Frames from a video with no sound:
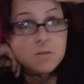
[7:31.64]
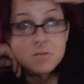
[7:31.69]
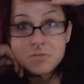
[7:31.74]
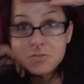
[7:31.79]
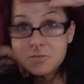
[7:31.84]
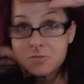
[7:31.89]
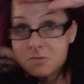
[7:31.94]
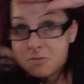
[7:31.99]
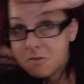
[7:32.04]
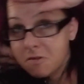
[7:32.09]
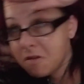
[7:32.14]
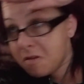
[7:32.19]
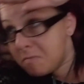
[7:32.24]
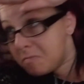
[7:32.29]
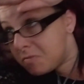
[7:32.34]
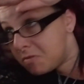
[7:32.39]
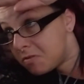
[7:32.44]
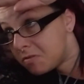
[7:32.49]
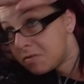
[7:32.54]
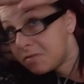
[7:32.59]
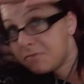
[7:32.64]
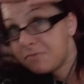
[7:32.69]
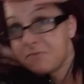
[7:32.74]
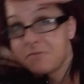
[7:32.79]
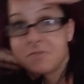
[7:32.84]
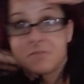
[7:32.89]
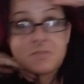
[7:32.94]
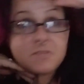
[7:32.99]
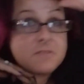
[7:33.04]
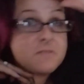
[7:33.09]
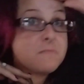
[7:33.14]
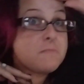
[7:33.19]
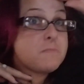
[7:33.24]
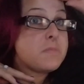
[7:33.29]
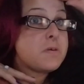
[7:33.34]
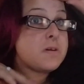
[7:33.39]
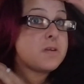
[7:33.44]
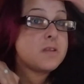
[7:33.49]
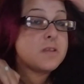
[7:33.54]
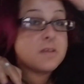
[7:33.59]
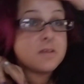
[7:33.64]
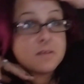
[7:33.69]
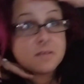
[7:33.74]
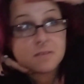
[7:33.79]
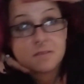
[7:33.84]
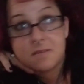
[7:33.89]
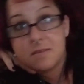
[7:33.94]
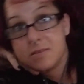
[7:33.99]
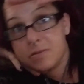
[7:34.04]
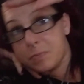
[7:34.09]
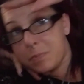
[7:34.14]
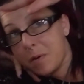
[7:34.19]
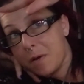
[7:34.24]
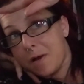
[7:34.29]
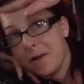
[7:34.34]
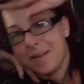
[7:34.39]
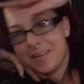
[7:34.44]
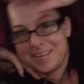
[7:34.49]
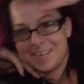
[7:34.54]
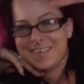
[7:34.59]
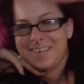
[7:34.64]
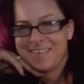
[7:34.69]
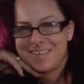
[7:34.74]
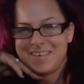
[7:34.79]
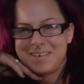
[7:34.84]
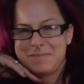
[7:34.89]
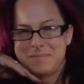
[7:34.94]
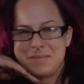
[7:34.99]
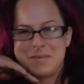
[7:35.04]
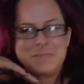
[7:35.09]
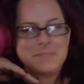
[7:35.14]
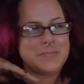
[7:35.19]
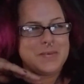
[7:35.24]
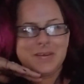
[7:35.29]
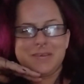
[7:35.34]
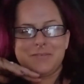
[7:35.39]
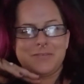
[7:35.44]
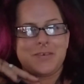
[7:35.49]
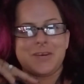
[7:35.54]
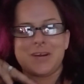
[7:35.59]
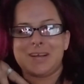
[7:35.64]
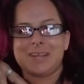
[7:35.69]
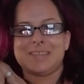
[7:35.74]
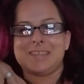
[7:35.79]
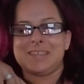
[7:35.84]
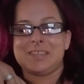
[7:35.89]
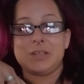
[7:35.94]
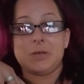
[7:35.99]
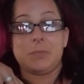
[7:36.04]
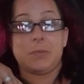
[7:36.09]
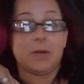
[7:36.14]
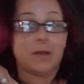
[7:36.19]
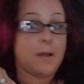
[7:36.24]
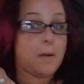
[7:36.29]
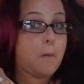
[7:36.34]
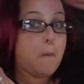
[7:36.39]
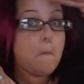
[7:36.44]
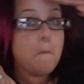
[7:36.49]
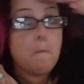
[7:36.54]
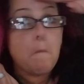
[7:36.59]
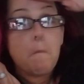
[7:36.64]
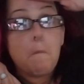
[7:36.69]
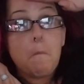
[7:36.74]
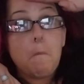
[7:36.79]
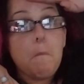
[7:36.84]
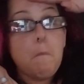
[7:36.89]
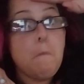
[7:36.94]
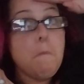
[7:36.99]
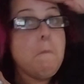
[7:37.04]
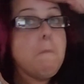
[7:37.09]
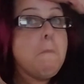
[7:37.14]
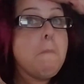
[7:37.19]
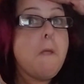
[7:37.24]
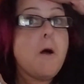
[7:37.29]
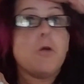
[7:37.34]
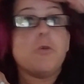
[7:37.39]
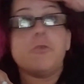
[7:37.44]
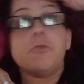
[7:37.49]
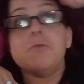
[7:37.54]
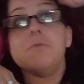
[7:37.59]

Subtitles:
sure am looking for somebody at this park. You know what I mean? Being fucking stupid, like, I wonder